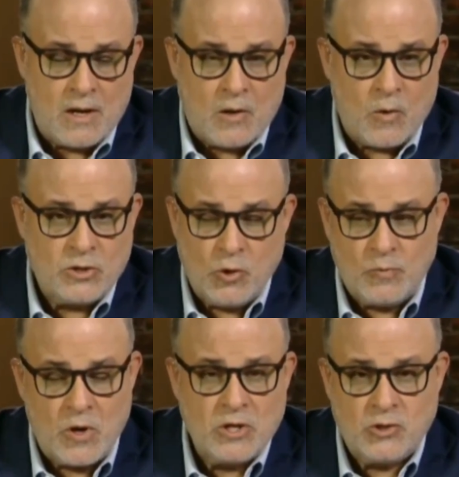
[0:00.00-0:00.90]
or
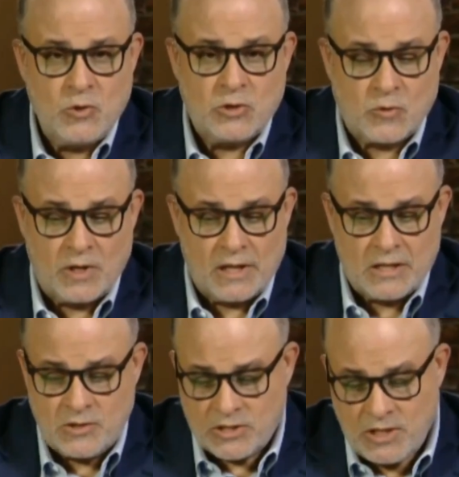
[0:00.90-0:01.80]
$2.2 trillion
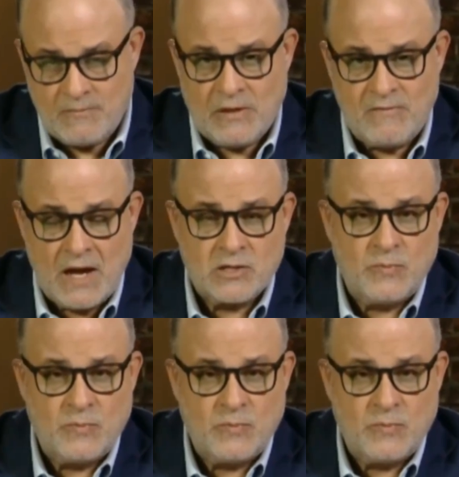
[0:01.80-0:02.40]
and just keep the vast